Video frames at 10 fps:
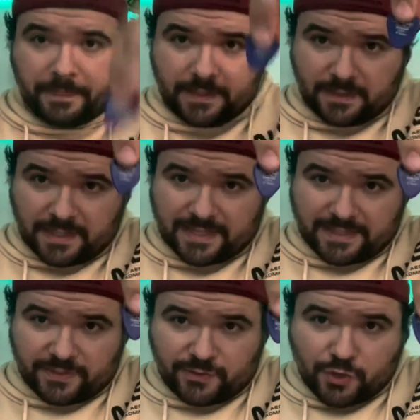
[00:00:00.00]
Like this
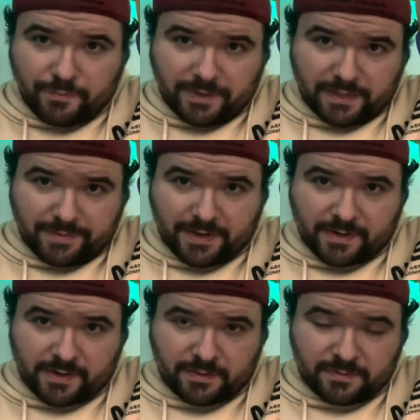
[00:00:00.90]
two
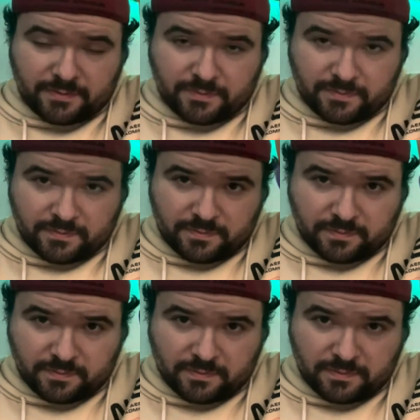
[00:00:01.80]
millimeter
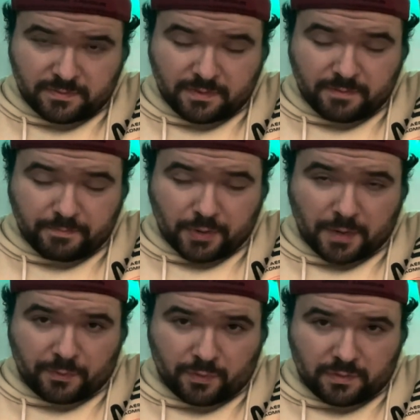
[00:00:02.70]

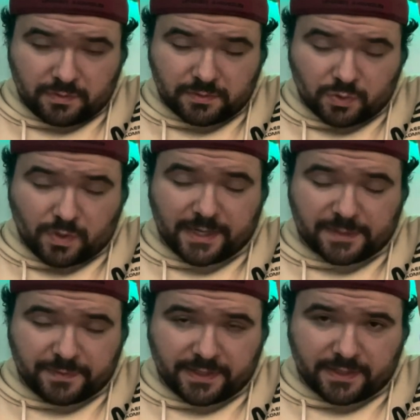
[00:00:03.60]
purple Tortex
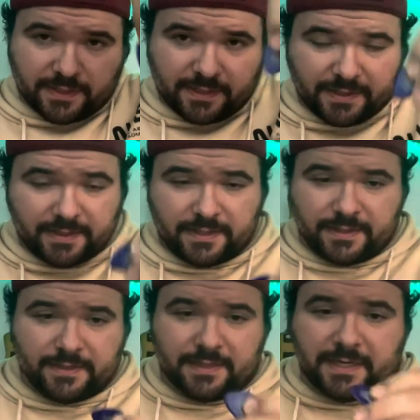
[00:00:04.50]
pick.
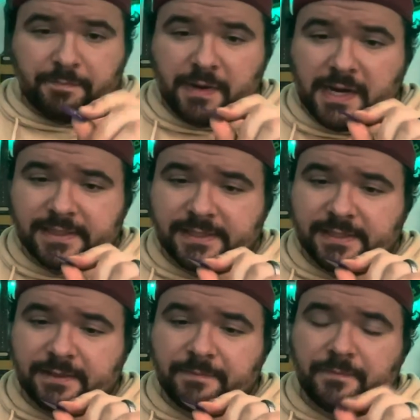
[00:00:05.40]
The composite,
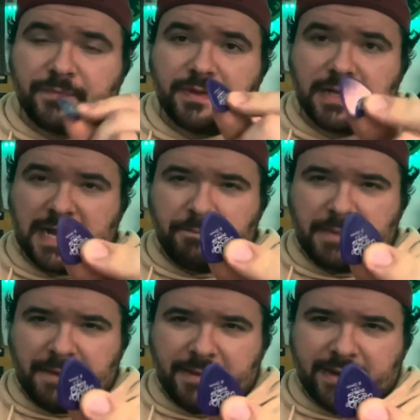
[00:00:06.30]
I, I
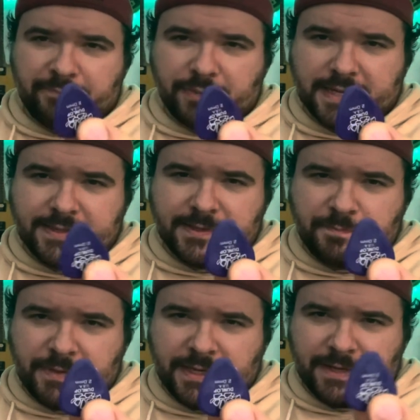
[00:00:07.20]
might have played this
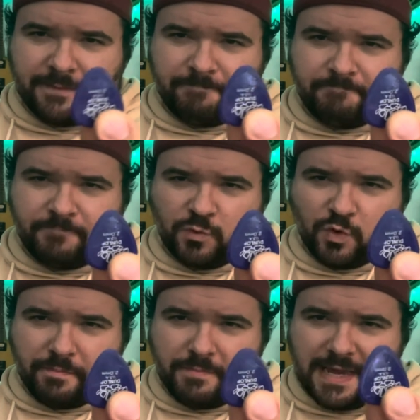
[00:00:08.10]
pick for
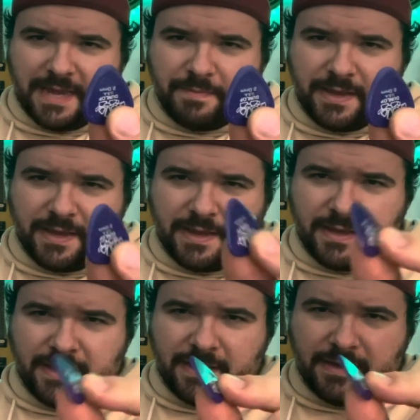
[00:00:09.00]

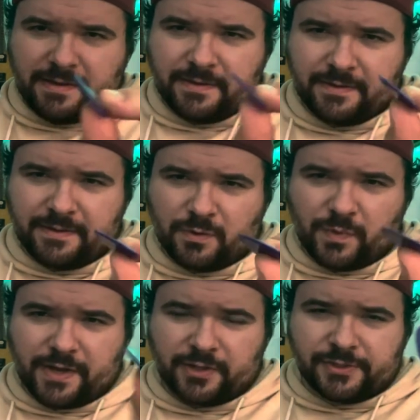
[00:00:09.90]
maybe a week
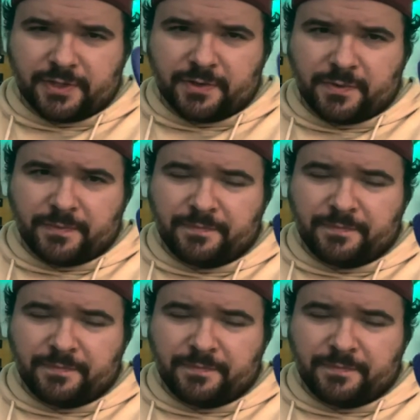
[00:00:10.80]
or so.